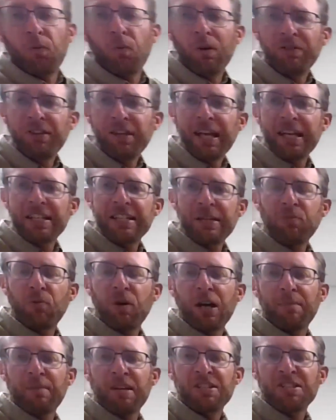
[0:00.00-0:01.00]
one thing I did
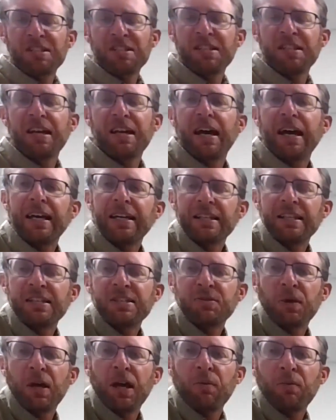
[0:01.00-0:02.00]
want to mention tonight
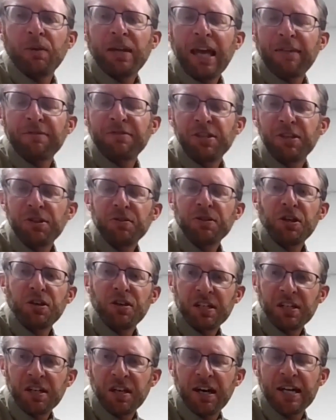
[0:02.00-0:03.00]
is we have 2
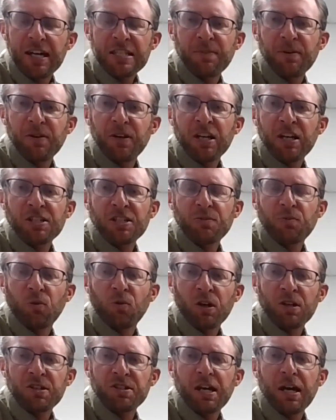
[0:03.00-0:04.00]
unit cost production
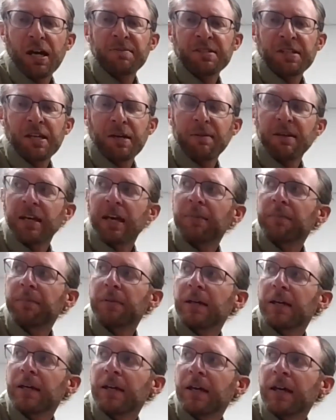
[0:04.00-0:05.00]
workshops coming up.
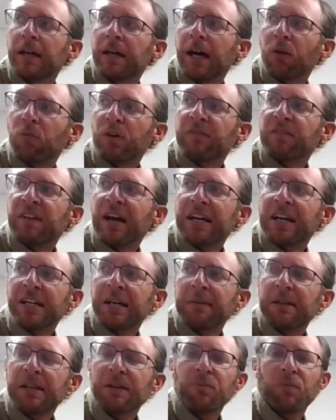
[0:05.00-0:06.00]
We've got
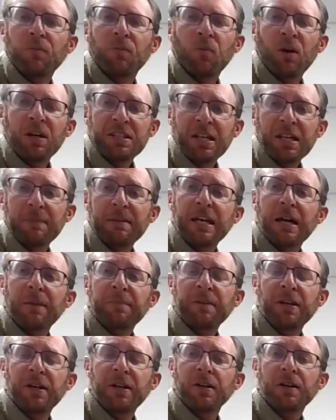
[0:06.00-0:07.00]
one coming up
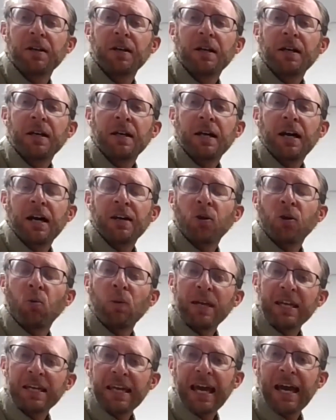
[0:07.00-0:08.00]
here the
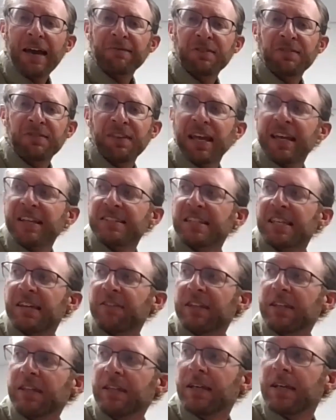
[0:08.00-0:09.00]
week after
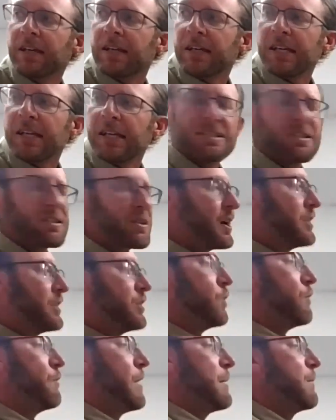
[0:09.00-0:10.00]
Thanksgiving. It's on
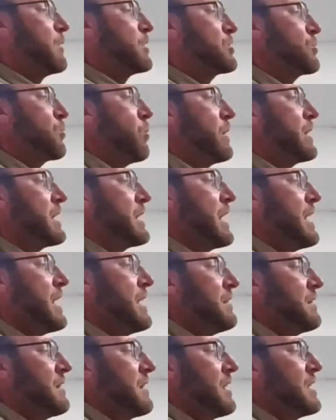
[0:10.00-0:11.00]
November
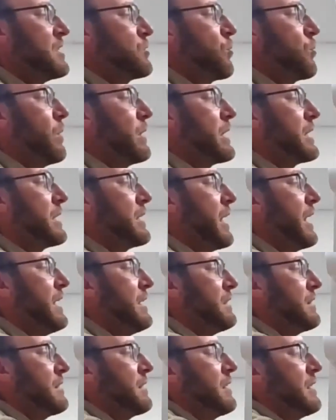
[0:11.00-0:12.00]
28th and
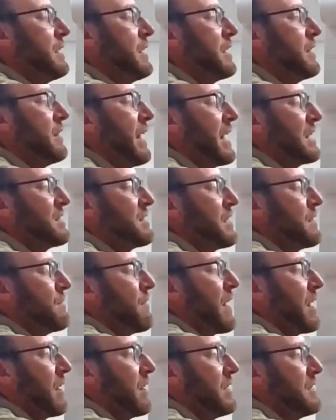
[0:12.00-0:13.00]
29th, and that's in
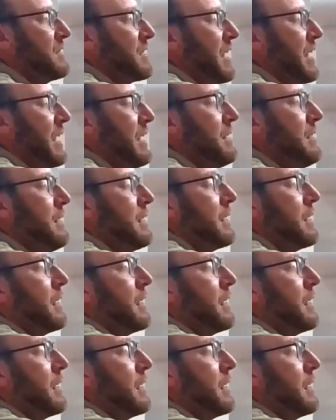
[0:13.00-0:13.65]
Valentine.